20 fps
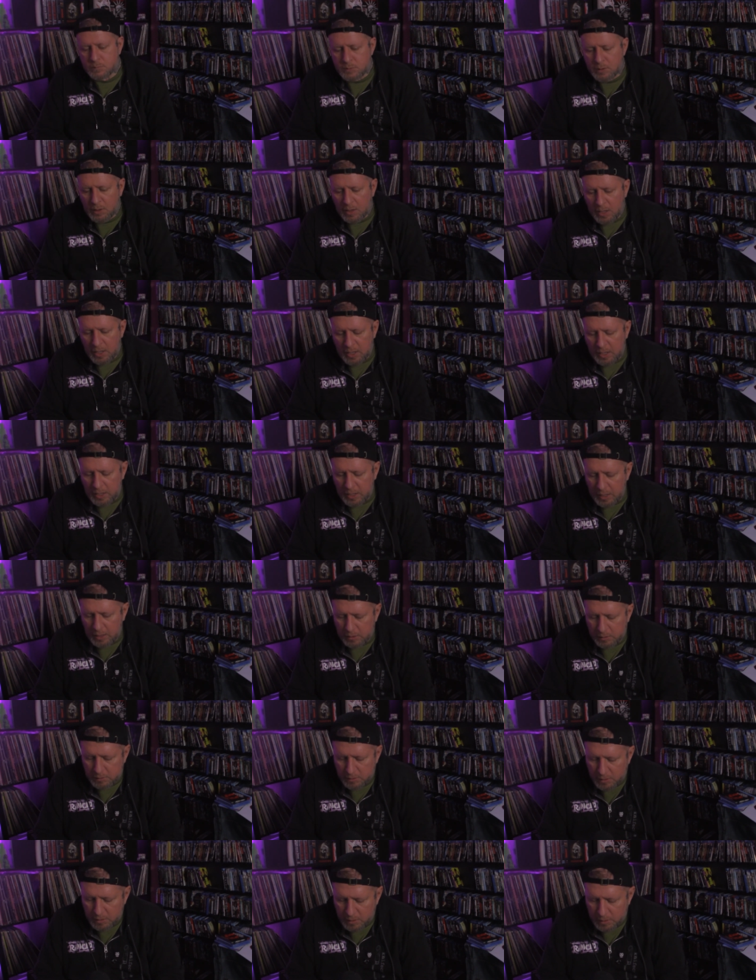Uh,
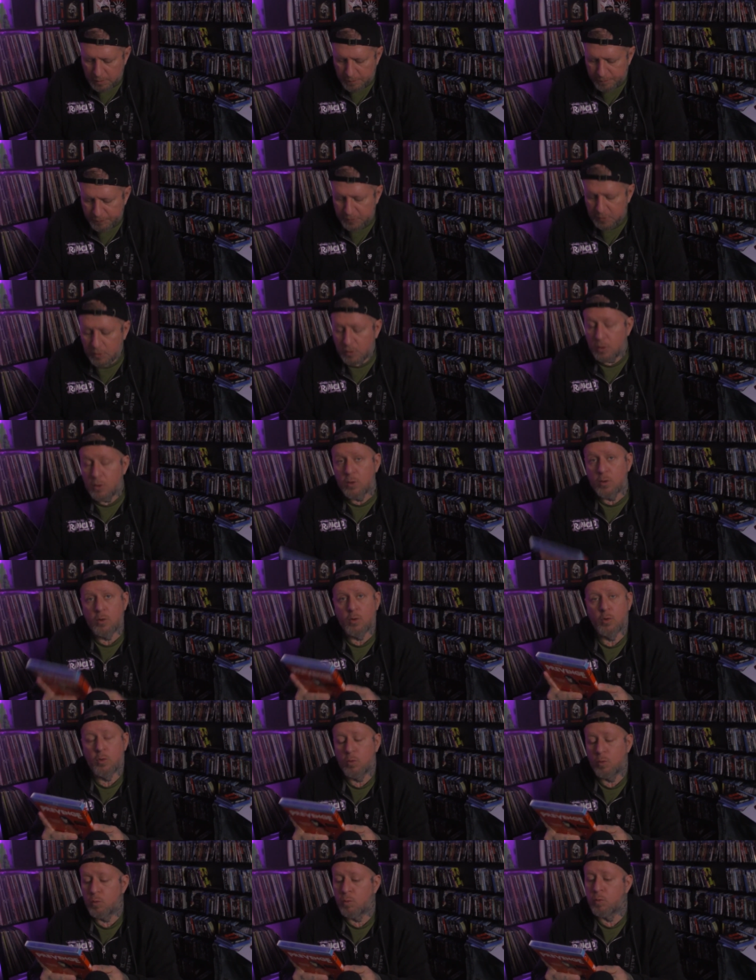
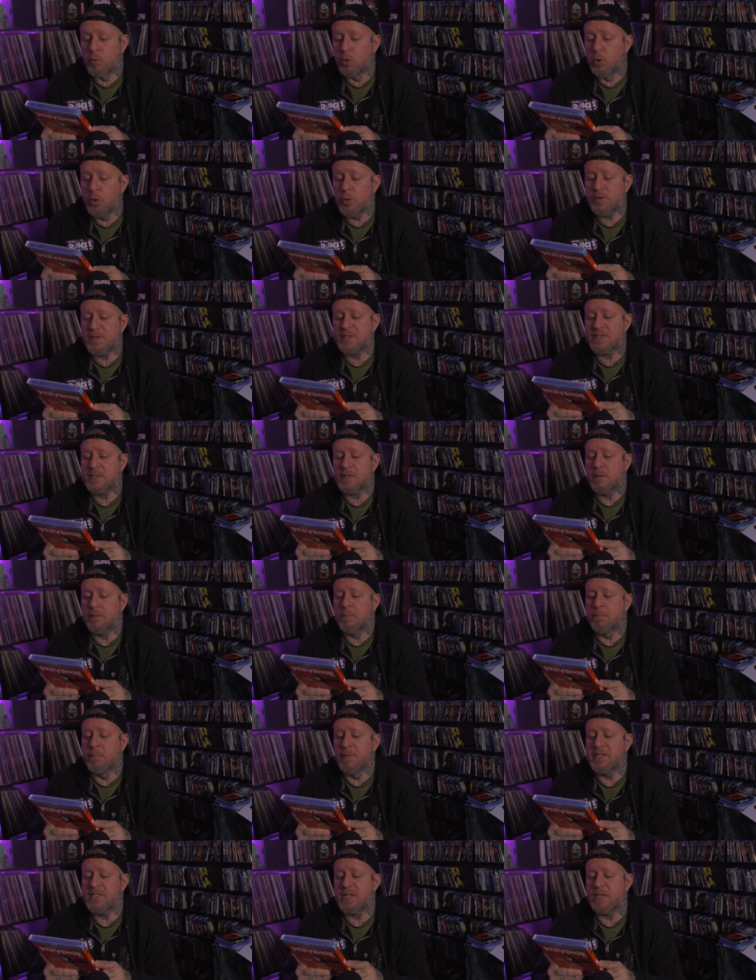Ruth's
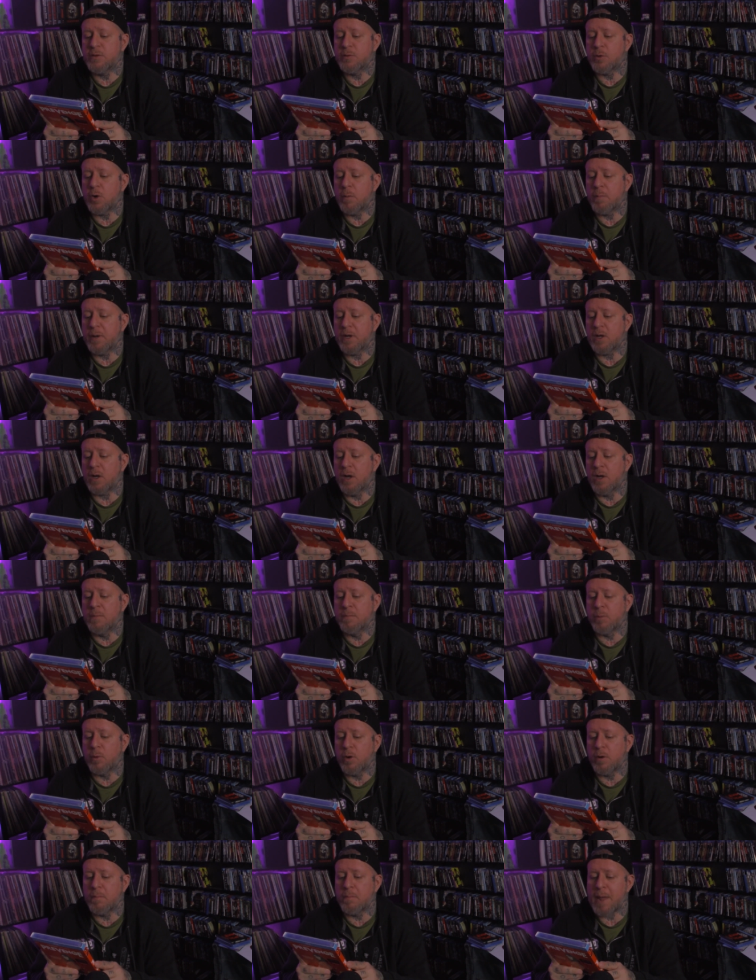misanthropic
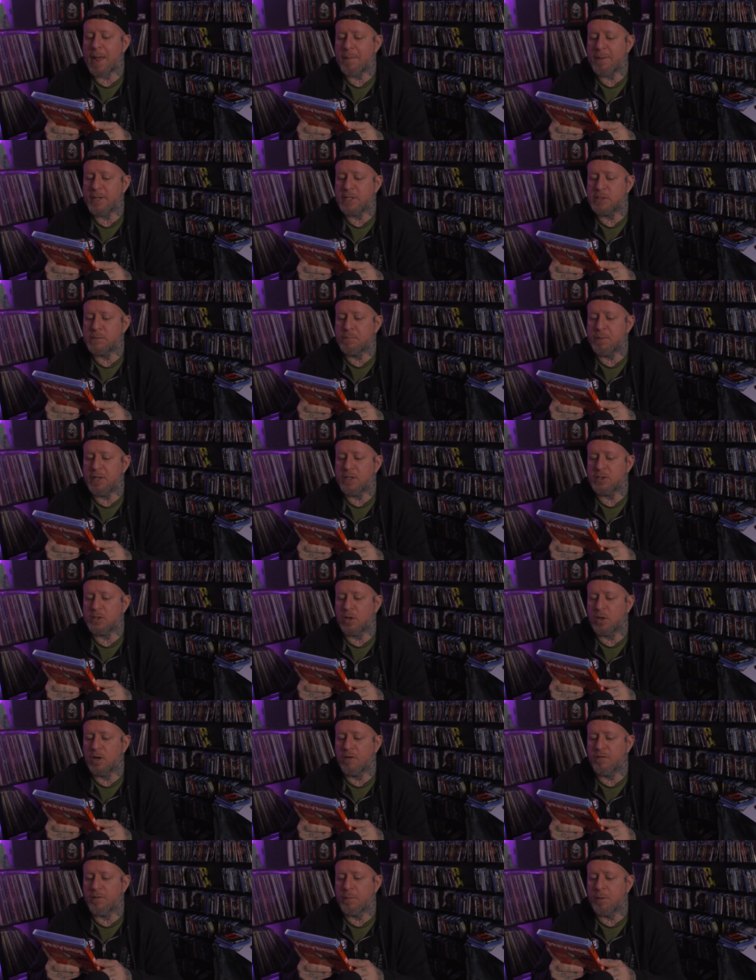unborn baby speaks to
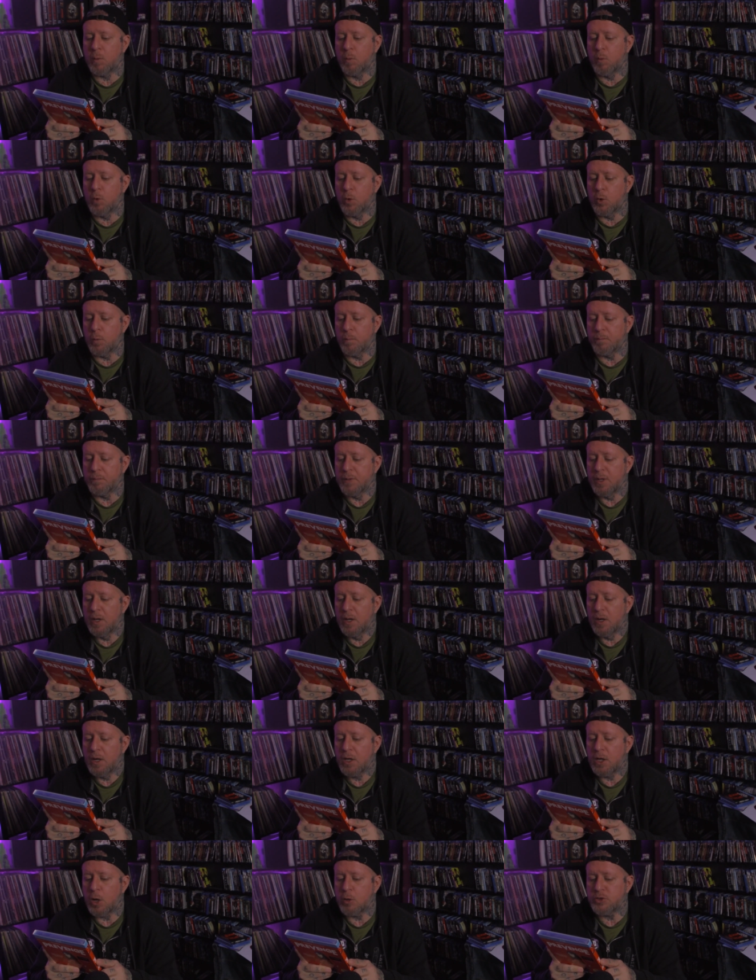her from the womb,
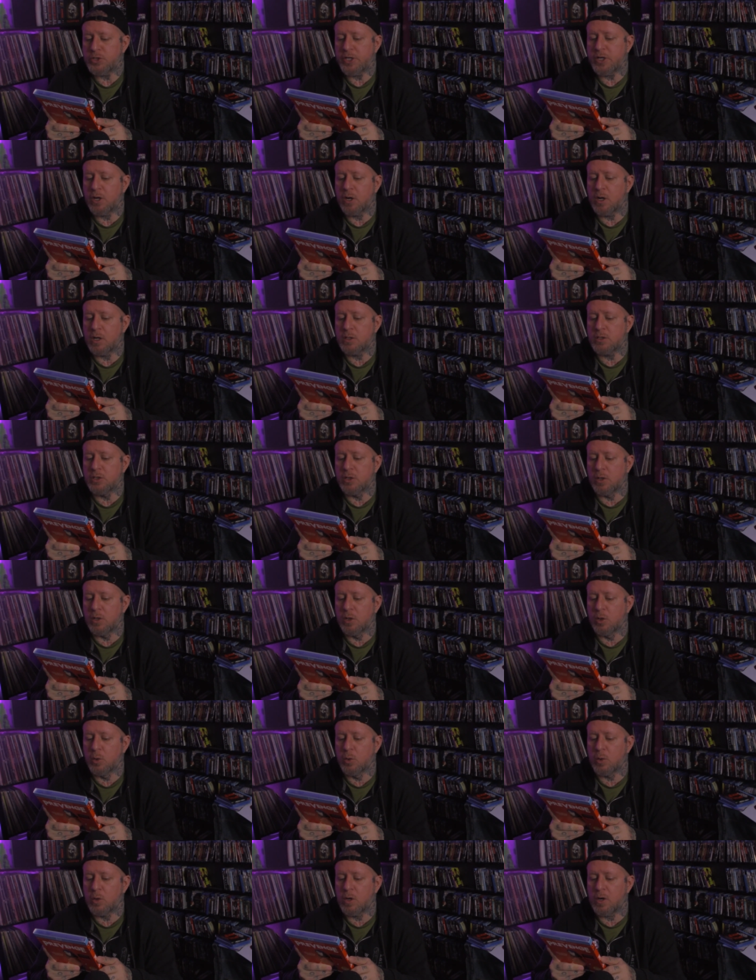coaching her to
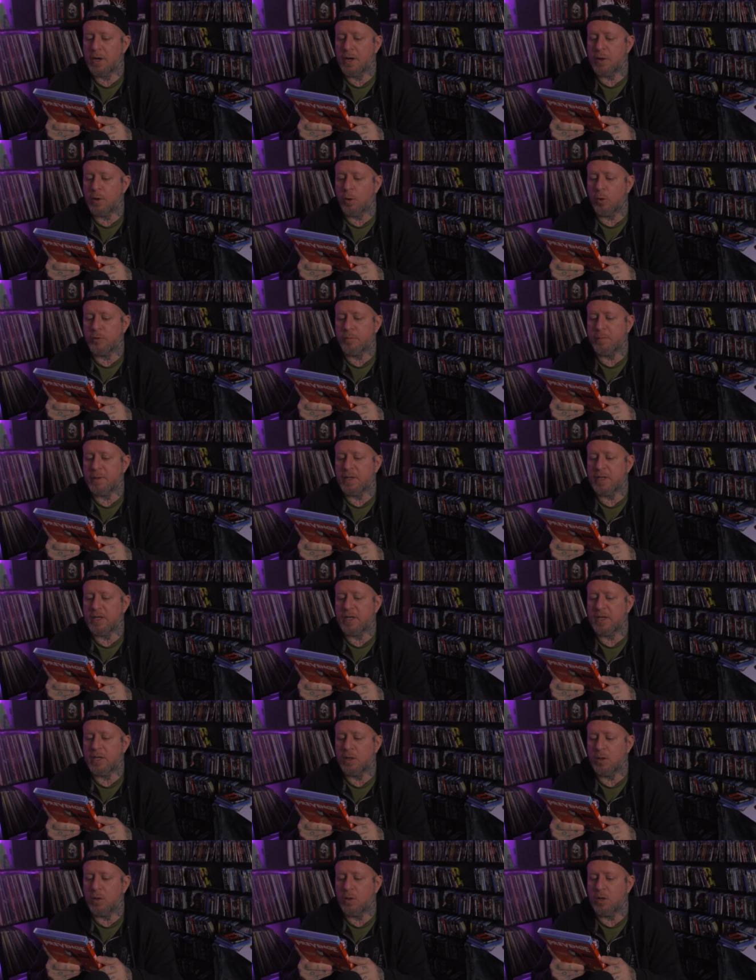lure and ultimately
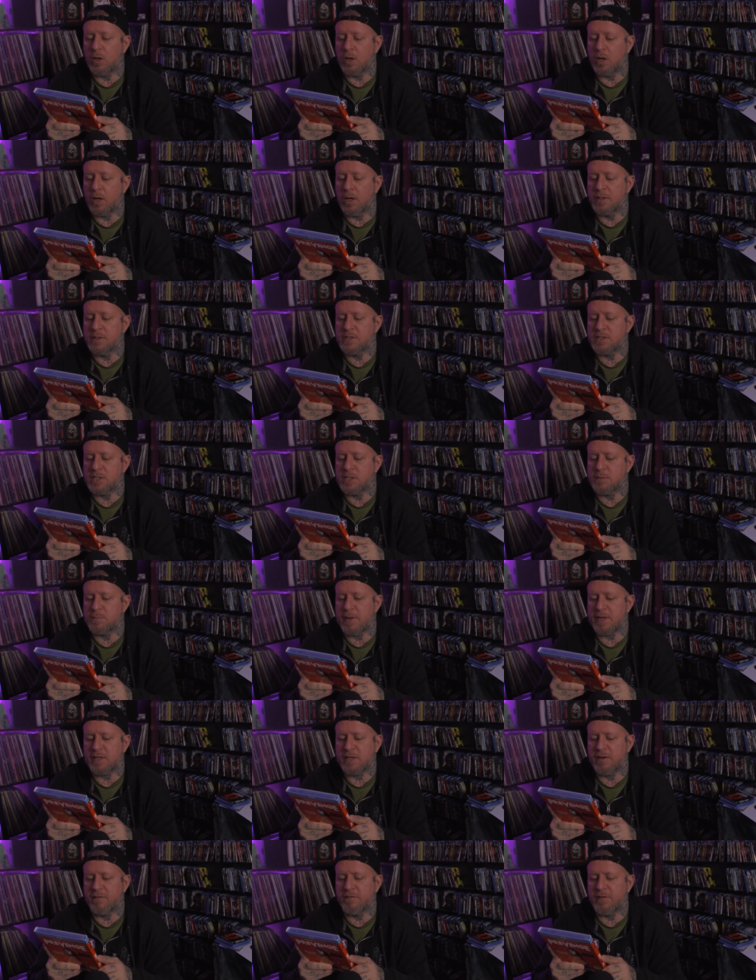kill her
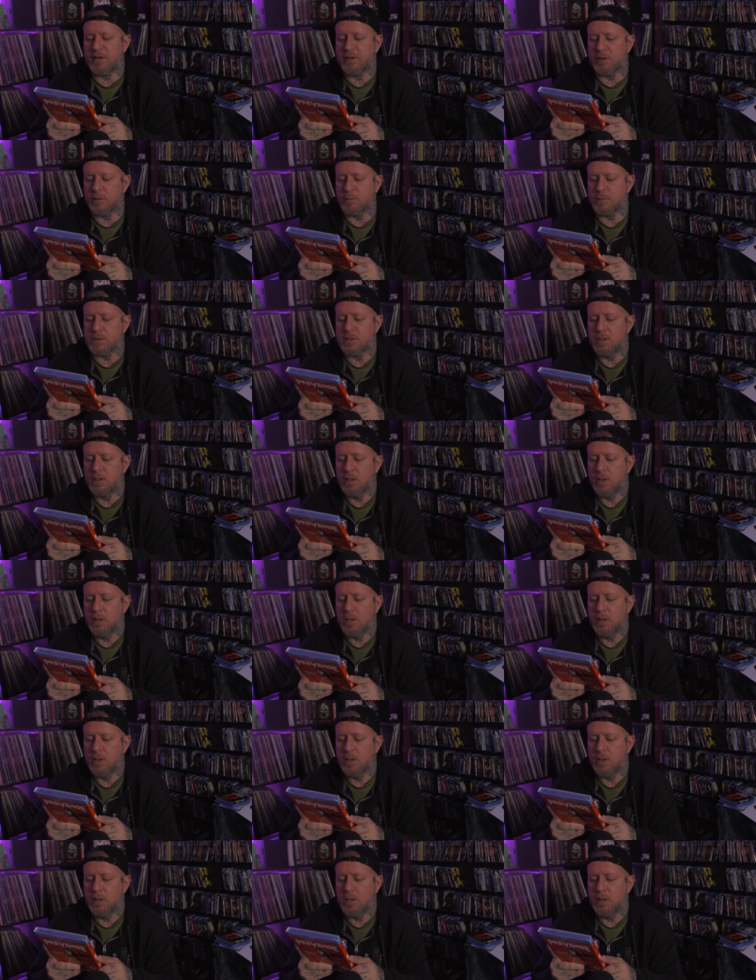unsuspecting victims.